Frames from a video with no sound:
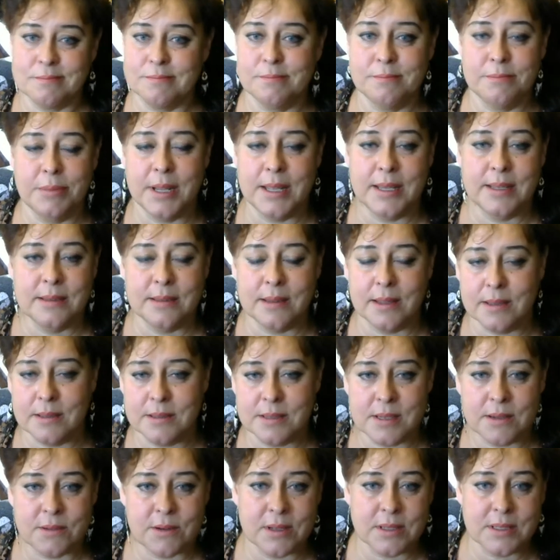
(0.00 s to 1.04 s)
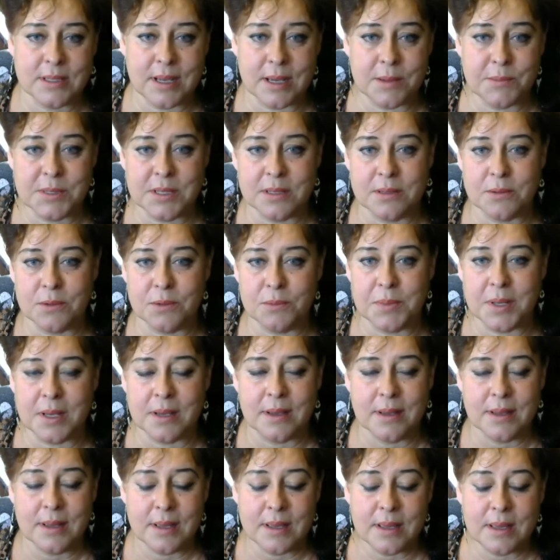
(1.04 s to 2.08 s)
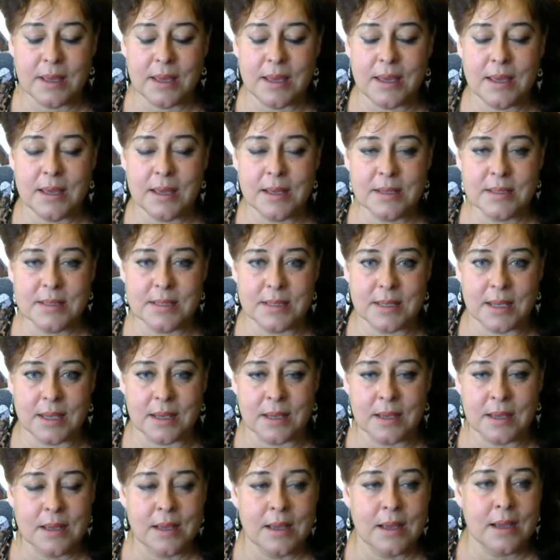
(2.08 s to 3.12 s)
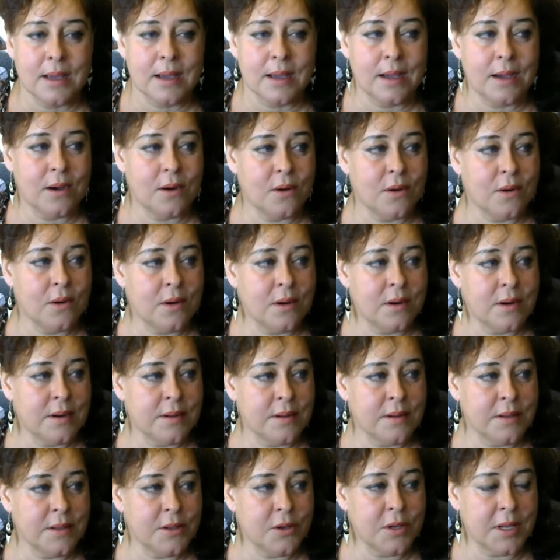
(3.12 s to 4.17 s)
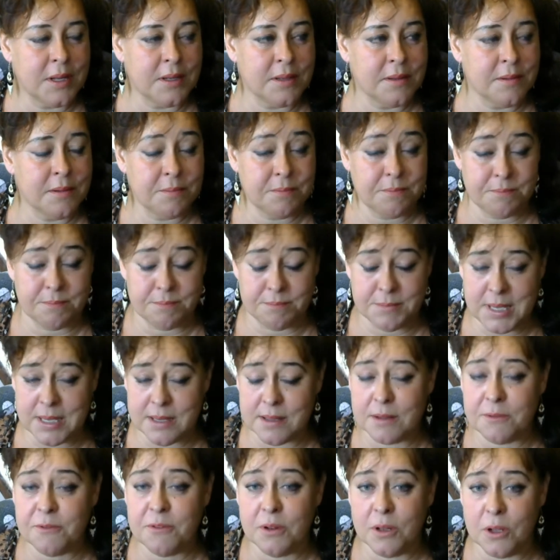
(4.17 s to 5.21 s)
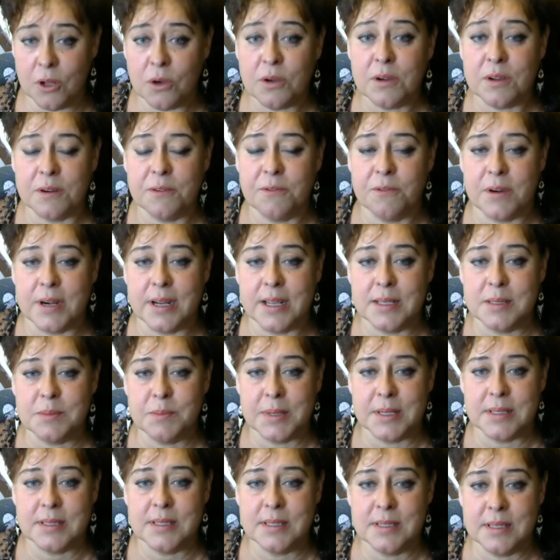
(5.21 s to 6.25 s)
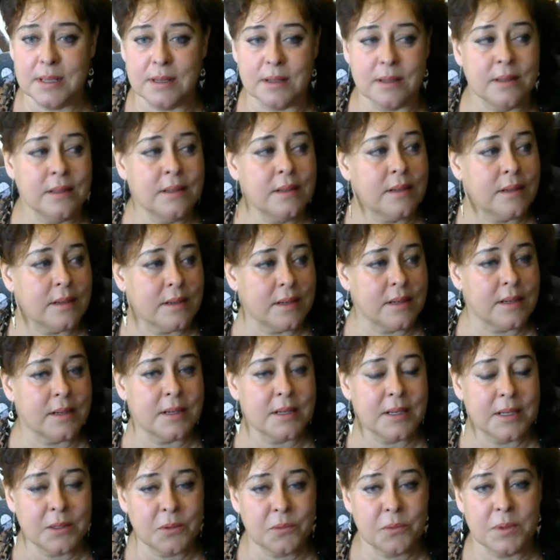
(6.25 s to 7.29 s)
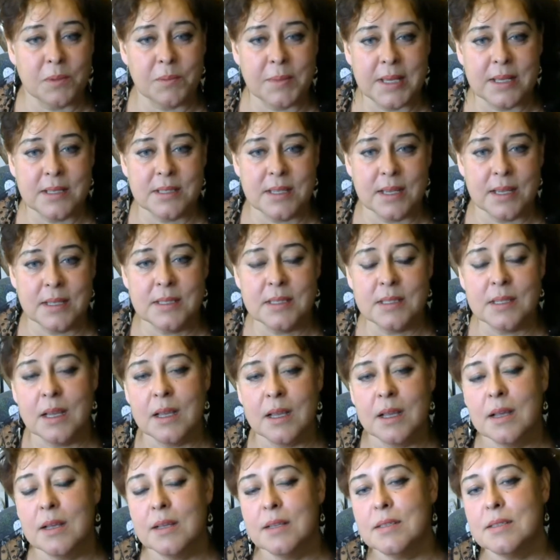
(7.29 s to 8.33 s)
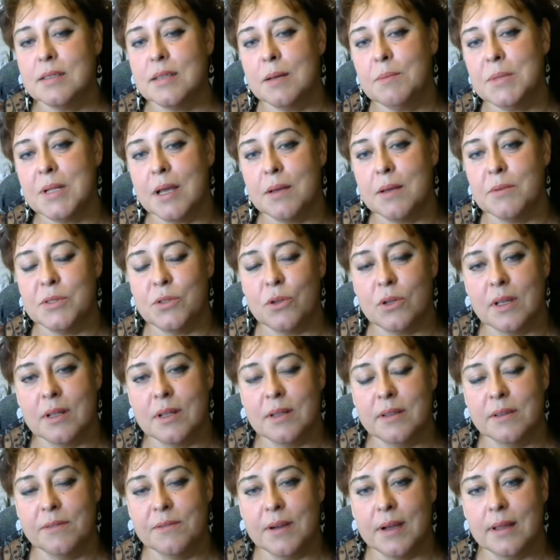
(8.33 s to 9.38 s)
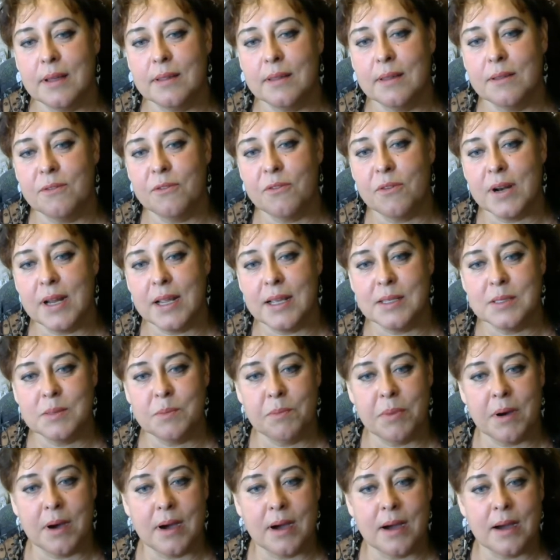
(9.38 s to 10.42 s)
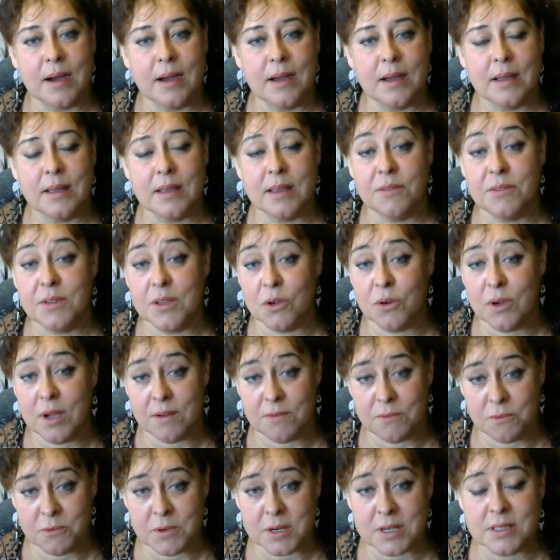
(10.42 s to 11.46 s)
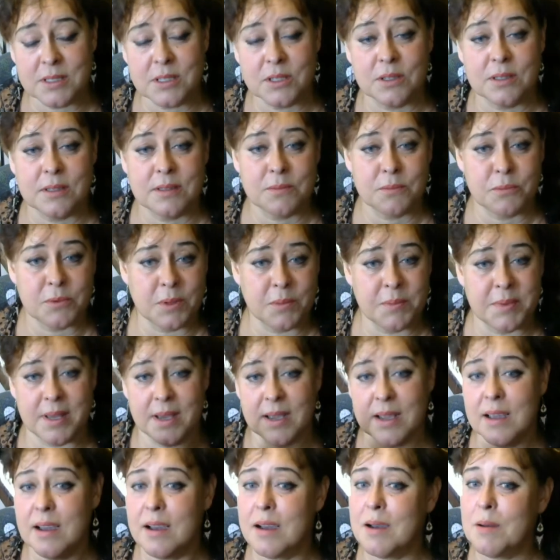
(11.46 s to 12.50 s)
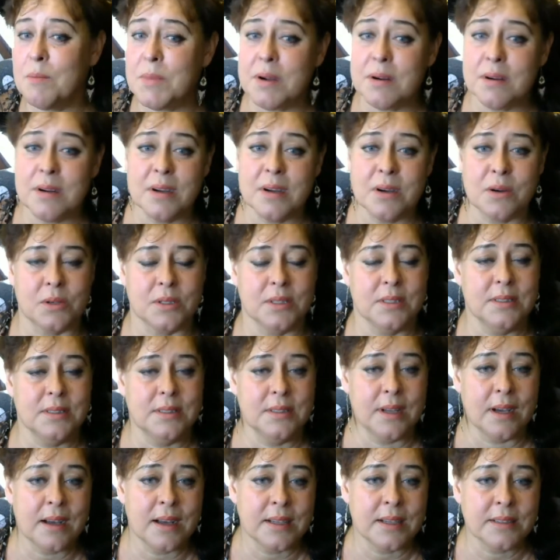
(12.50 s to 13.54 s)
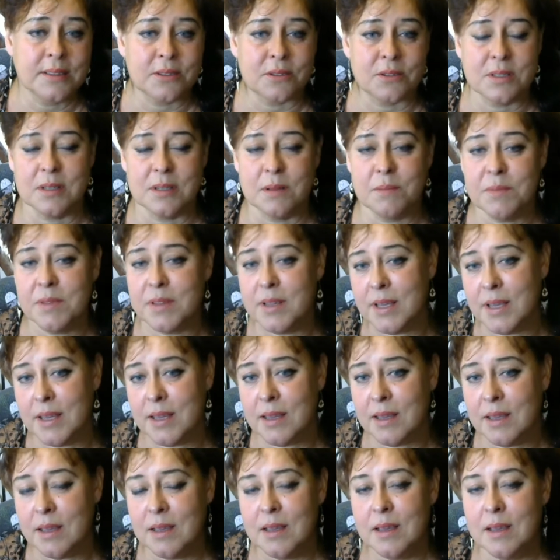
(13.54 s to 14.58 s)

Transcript: play it like several times, so it will be easy. Or you can make a longer phrase, but still it will make sense. Sometimes you can define the phrase by, if you have words, it will be a comma or dot or something.